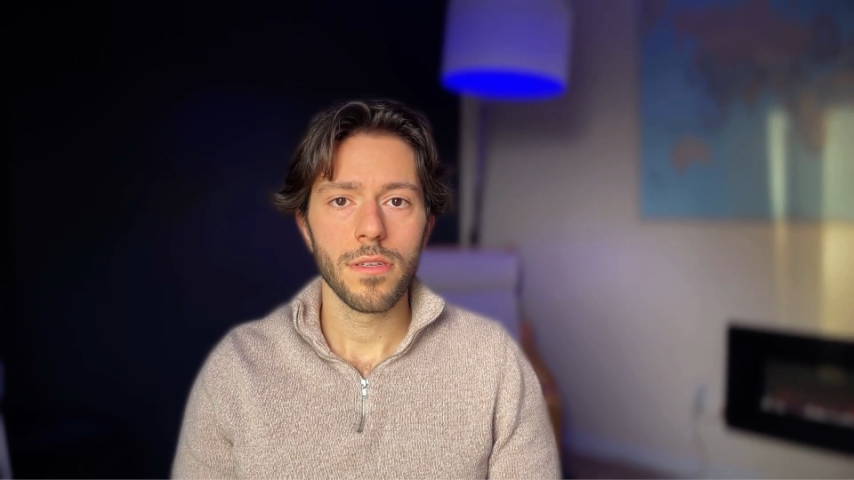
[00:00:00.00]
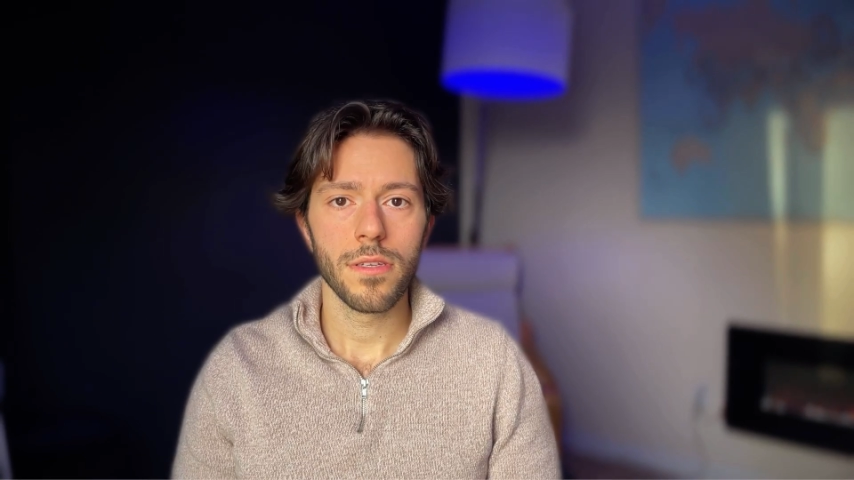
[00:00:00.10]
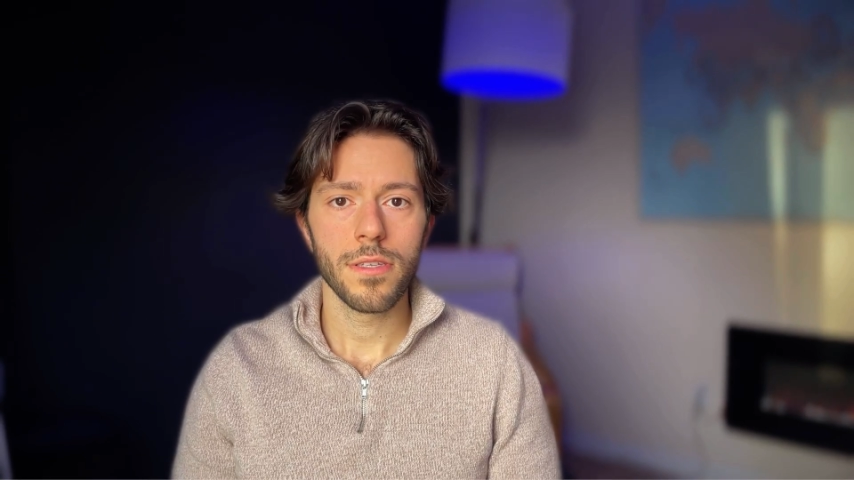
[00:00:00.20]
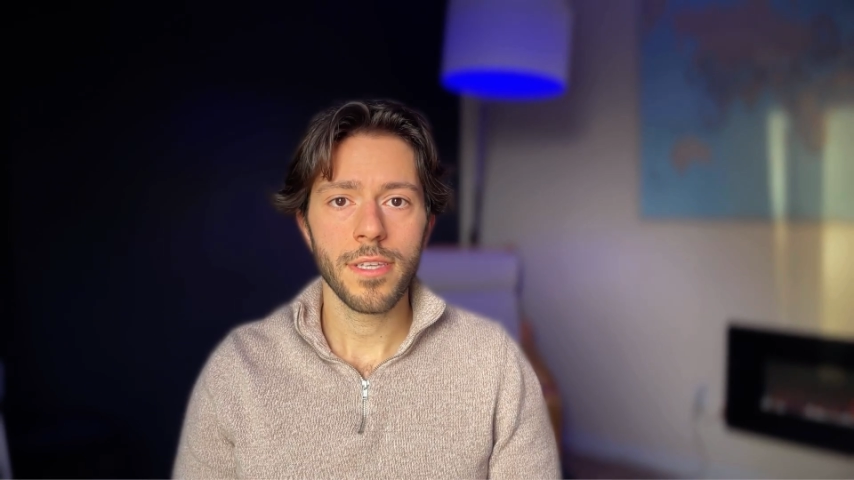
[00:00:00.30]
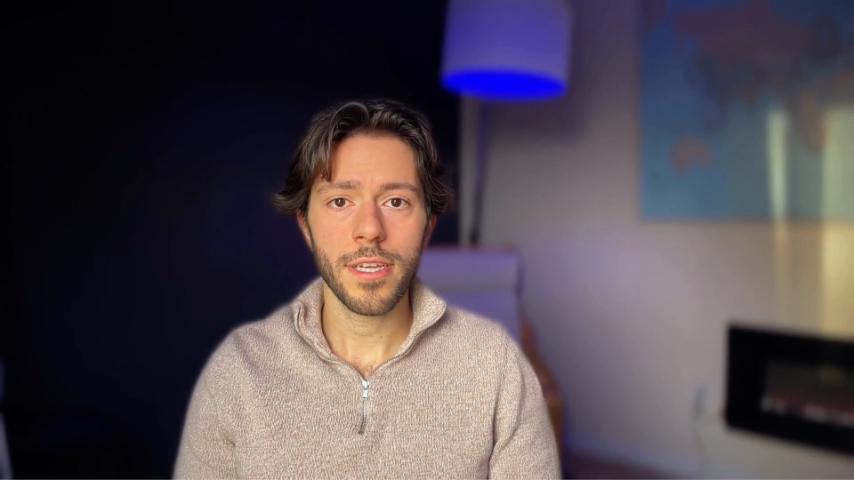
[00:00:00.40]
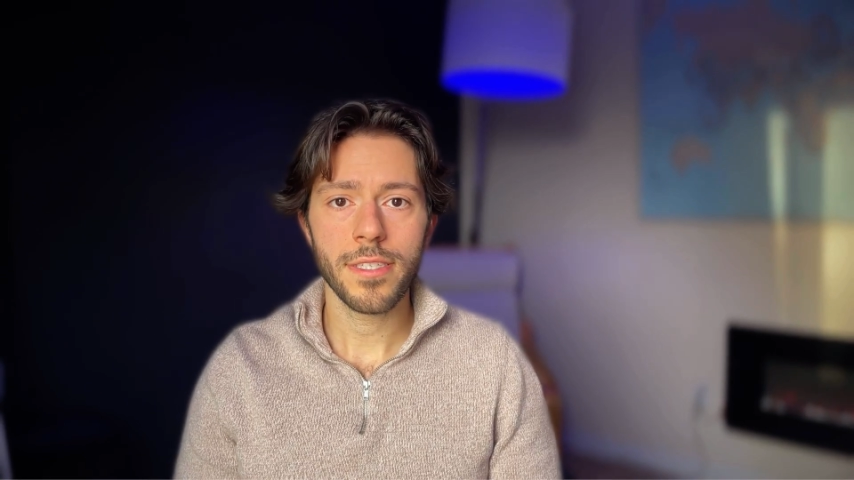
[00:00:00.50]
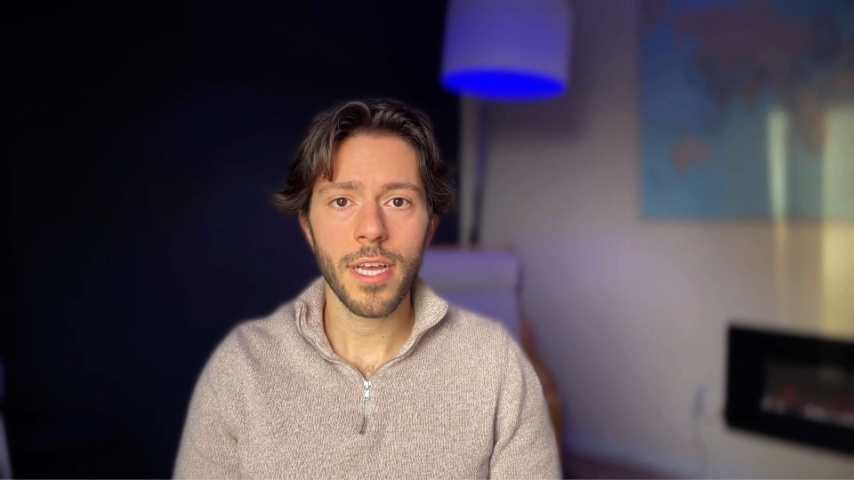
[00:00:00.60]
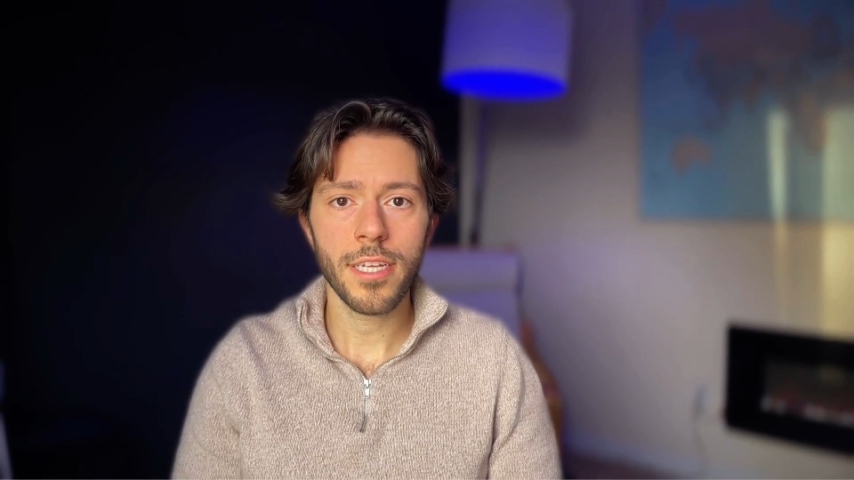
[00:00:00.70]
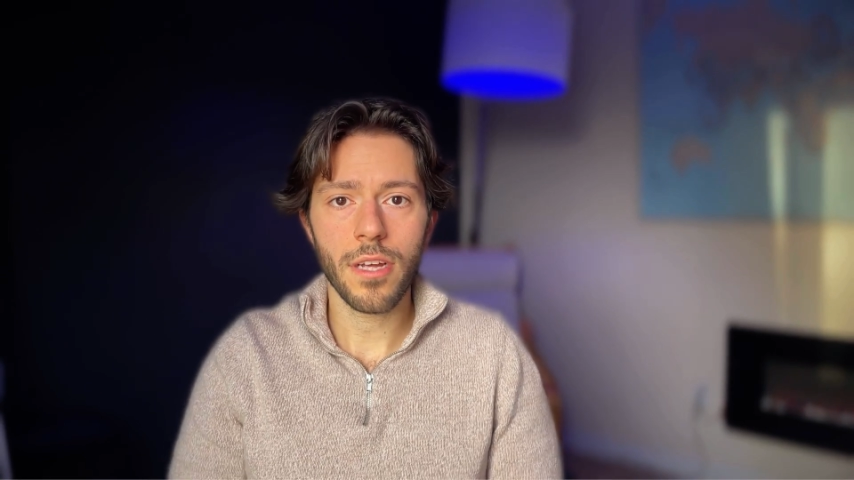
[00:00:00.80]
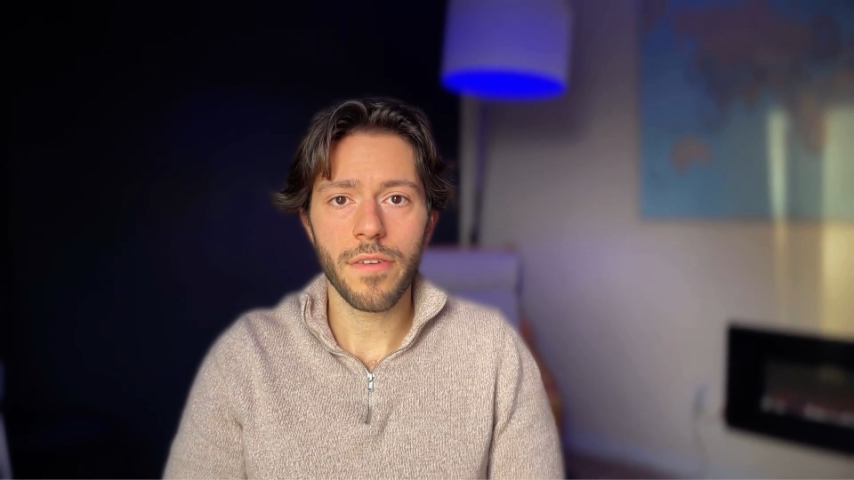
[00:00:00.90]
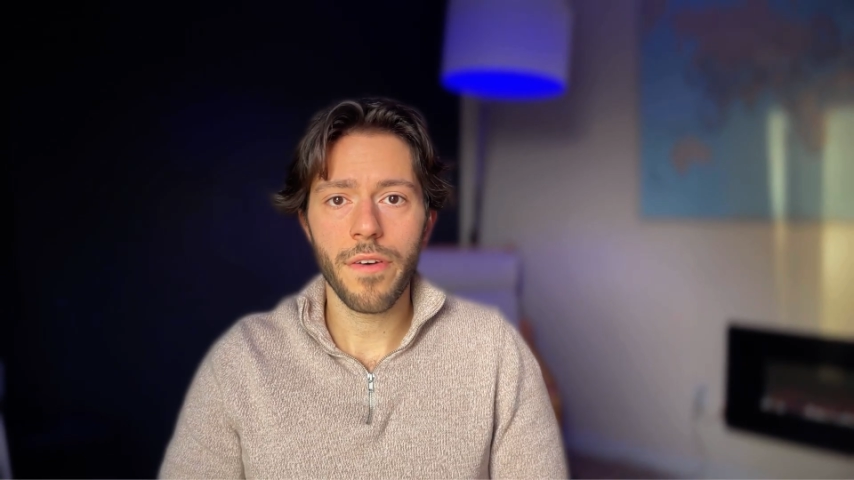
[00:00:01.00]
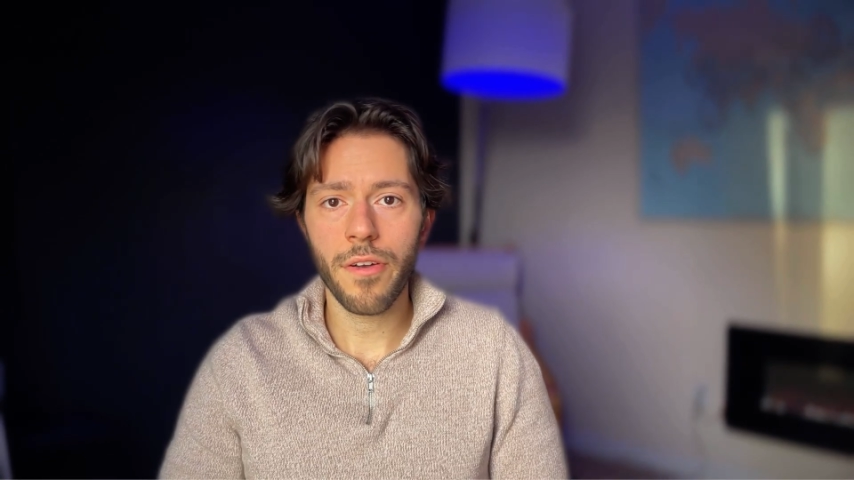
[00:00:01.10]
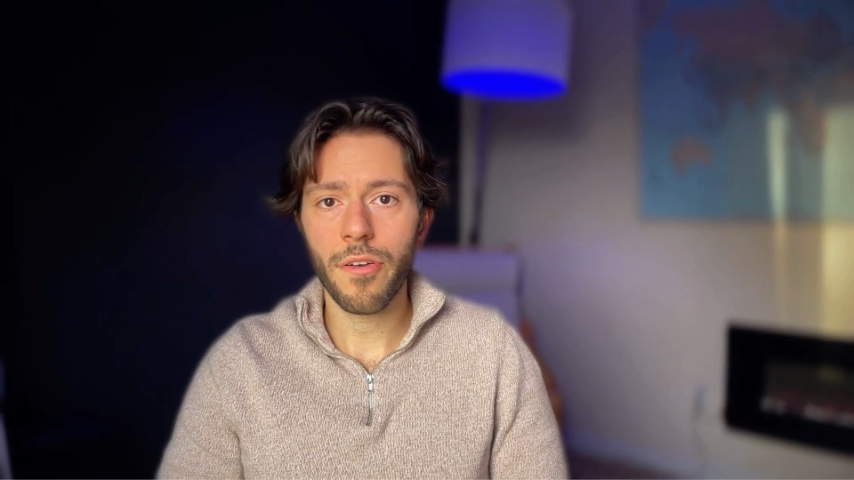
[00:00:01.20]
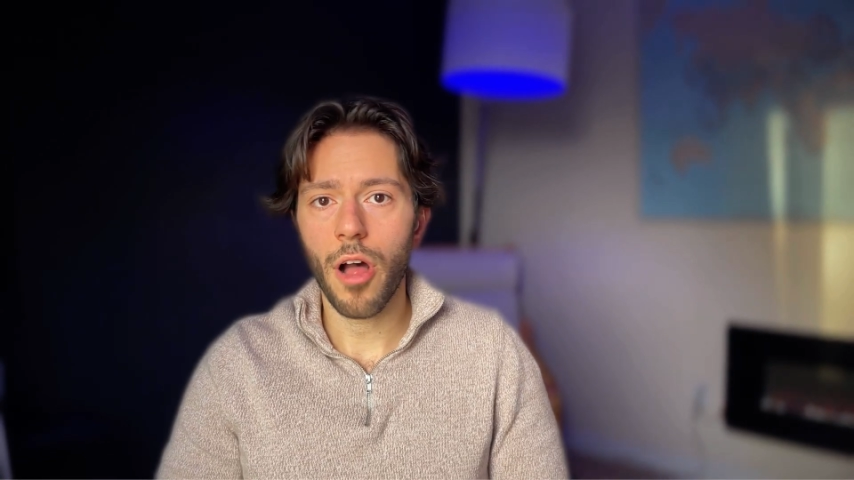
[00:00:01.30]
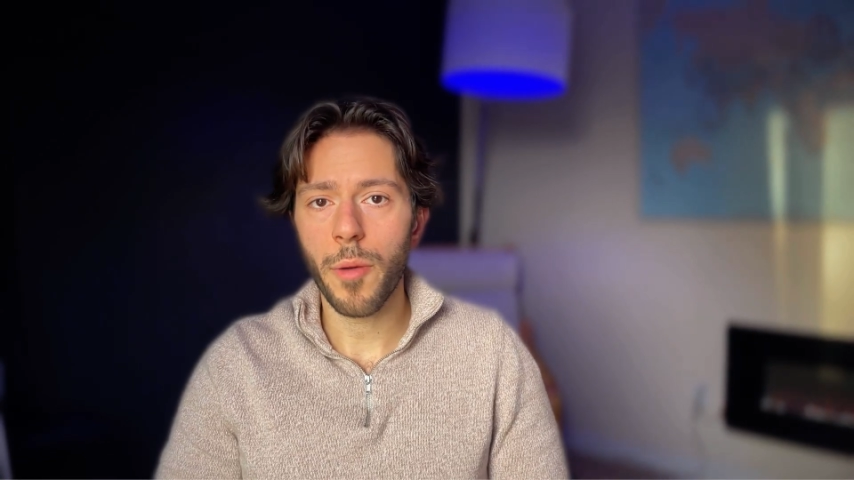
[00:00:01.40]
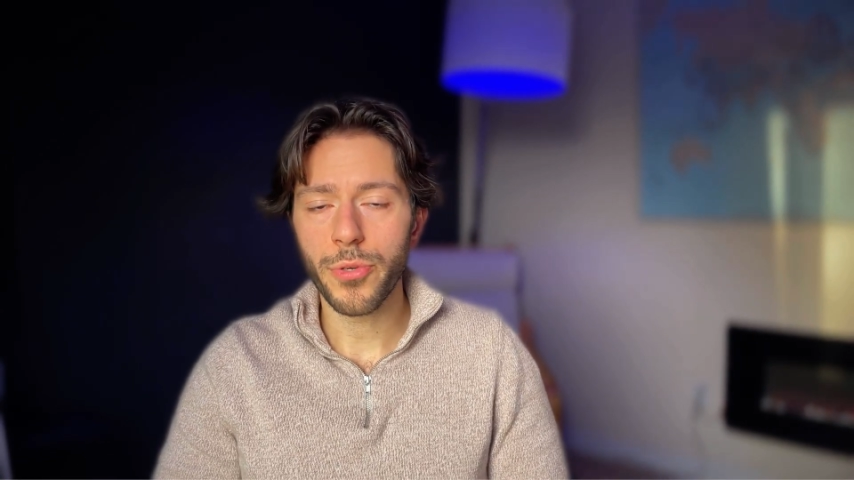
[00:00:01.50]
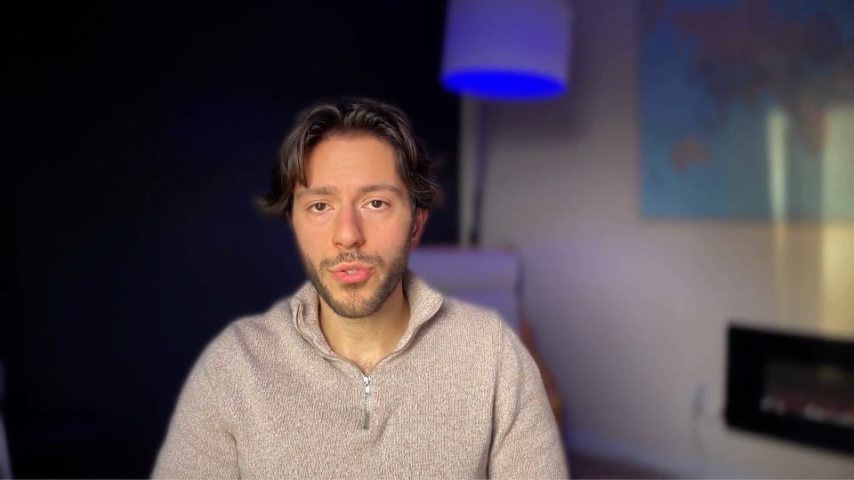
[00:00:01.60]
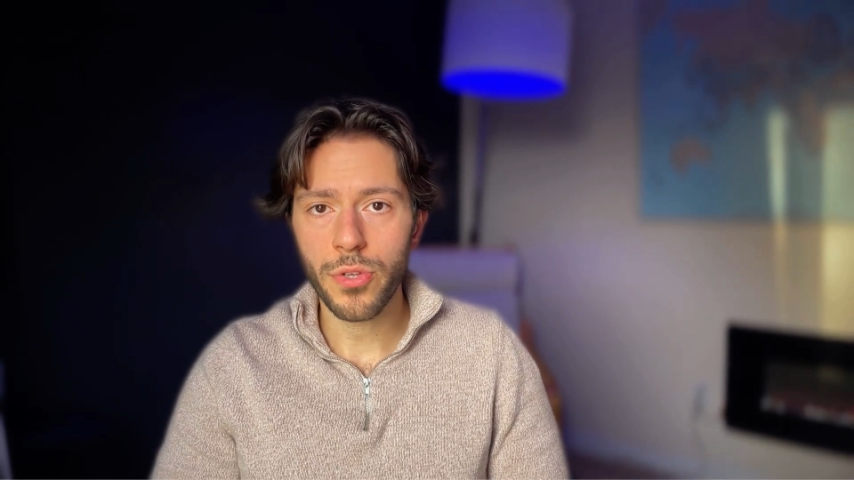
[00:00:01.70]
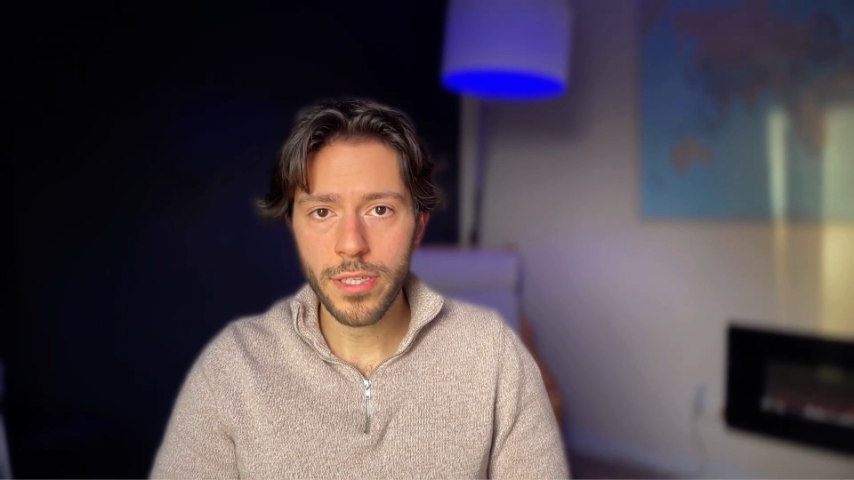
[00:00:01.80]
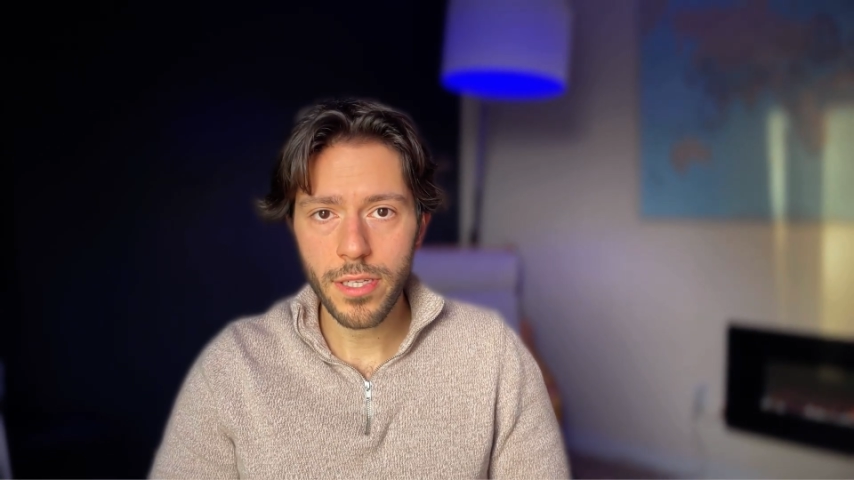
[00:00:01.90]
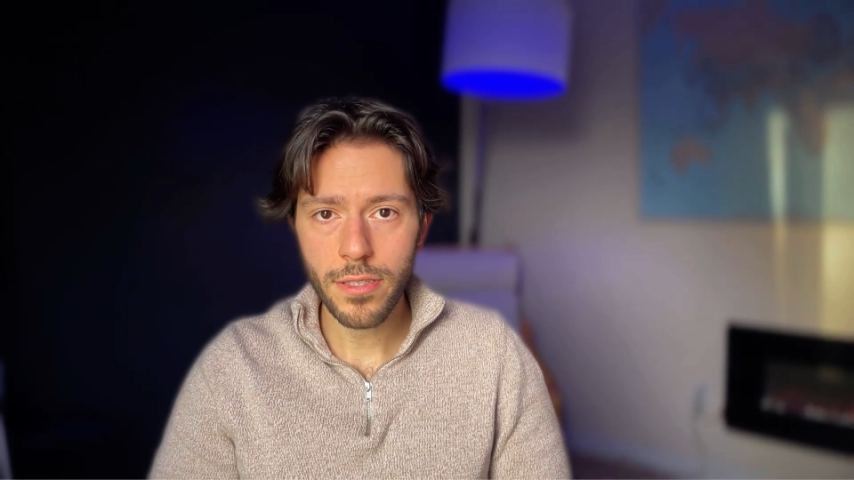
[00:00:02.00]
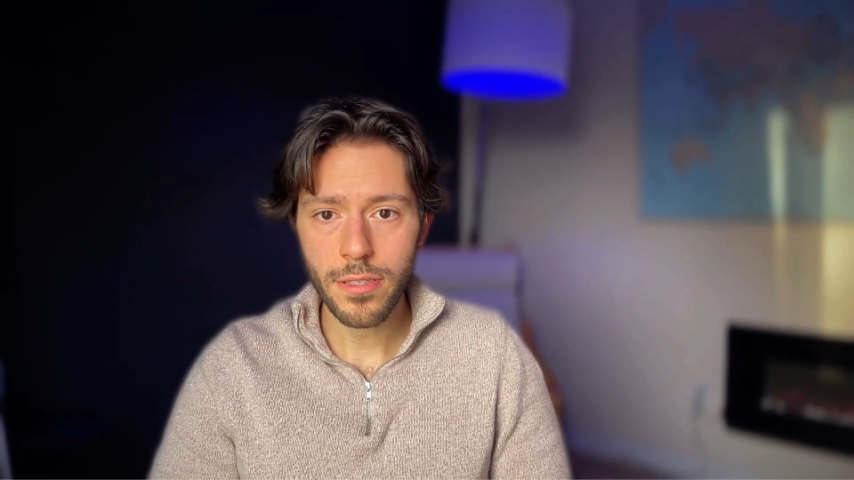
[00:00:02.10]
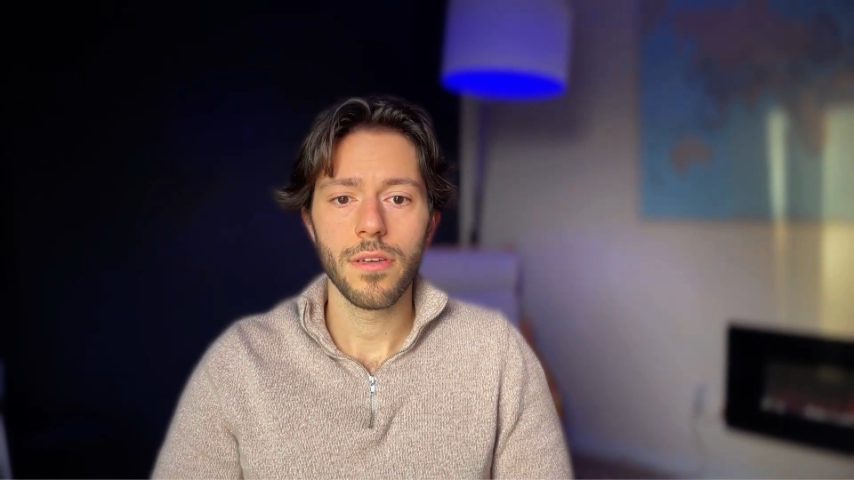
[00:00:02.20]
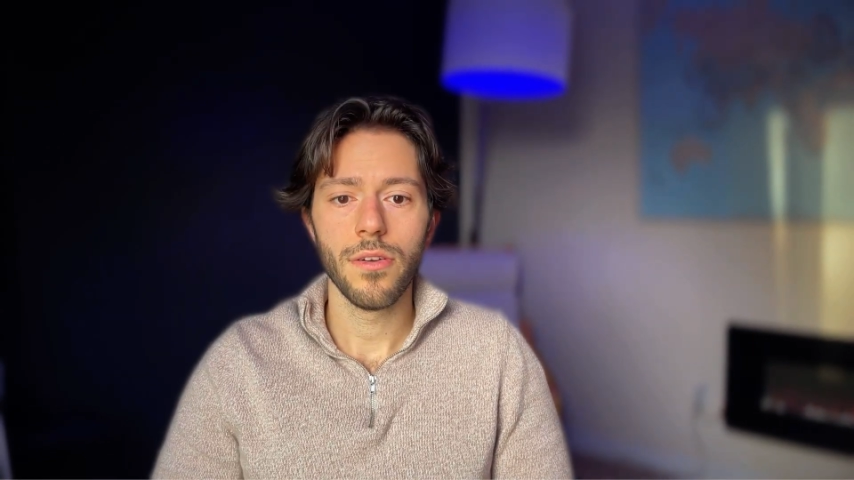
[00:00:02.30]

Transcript: Set asides are federal opportunities